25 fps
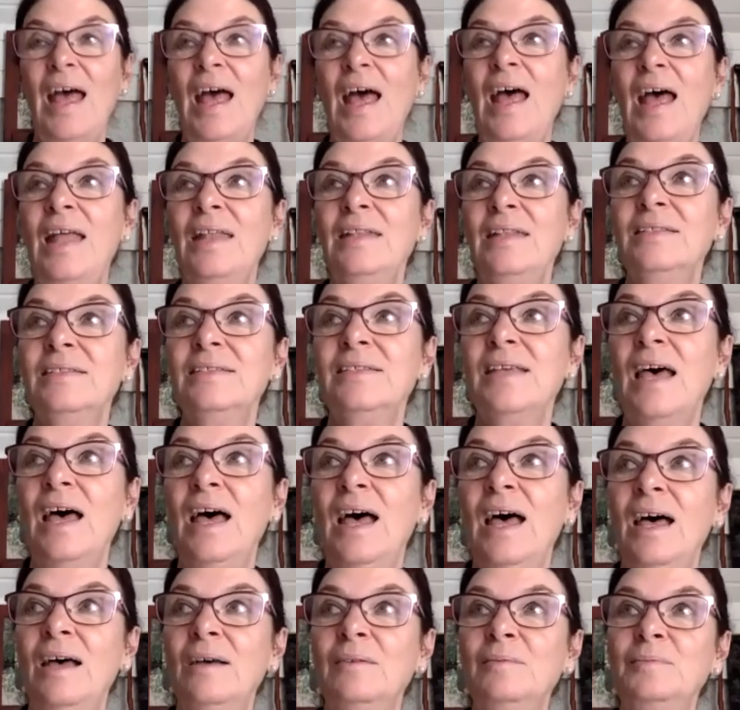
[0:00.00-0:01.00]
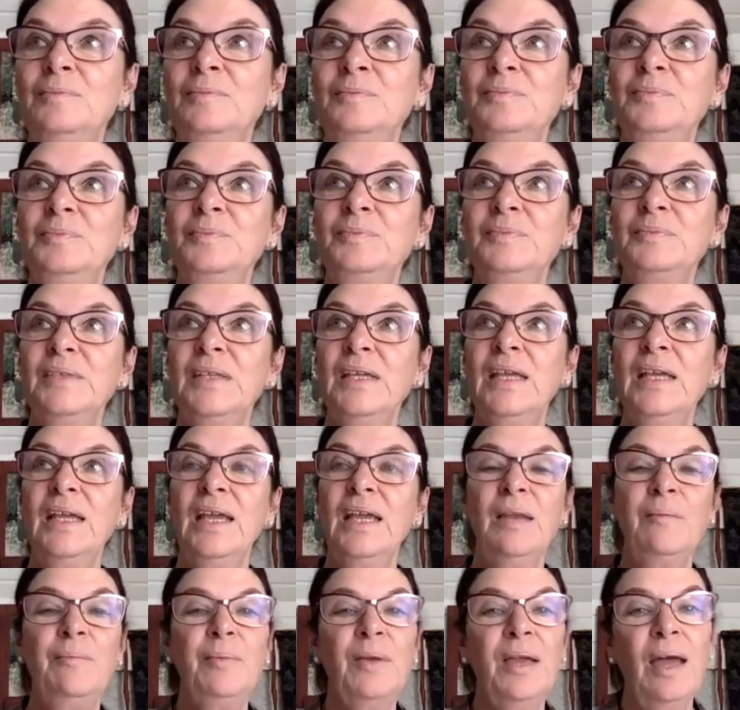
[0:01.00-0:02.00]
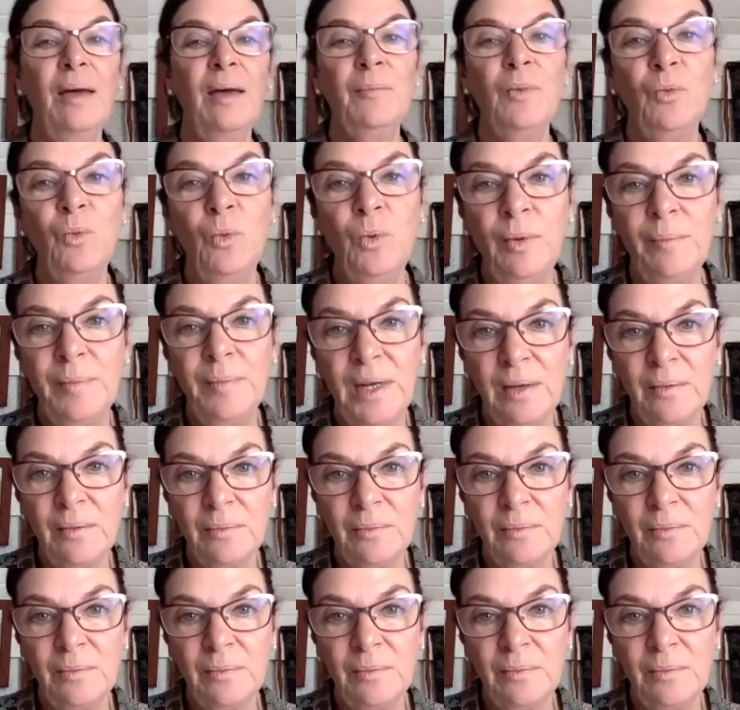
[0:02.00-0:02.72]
And he had become a woman,